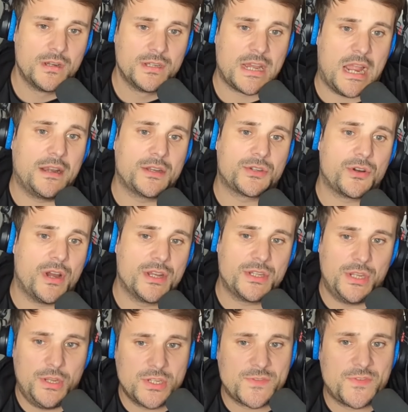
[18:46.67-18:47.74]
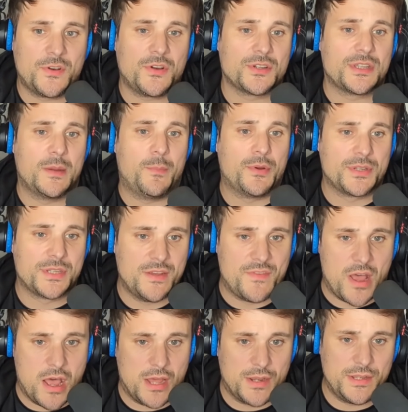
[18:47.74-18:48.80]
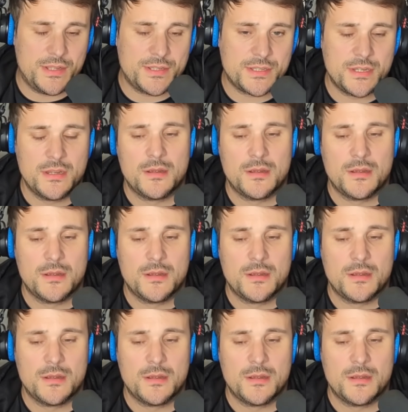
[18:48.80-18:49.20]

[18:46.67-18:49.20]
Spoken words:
Tank destroyers are useful because they preserve hardness,